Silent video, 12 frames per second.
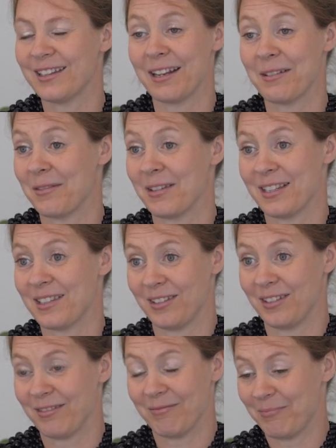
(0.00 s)
That is
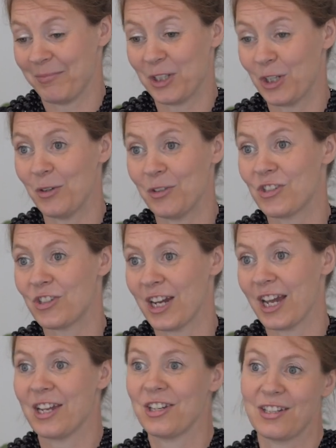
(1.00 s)
a huge
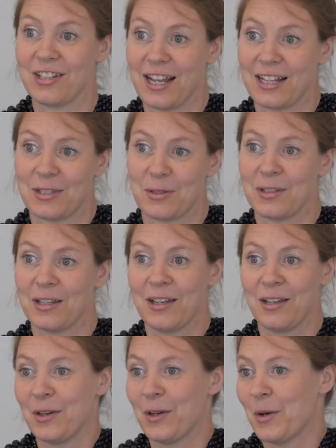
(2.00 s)
change, and that's
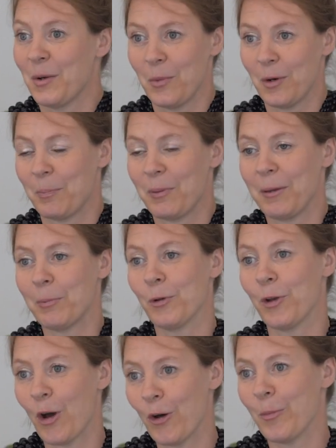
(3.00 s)
what people
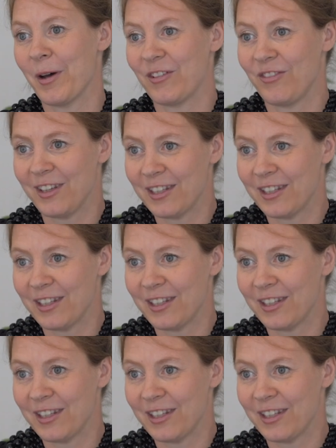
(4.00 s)
know about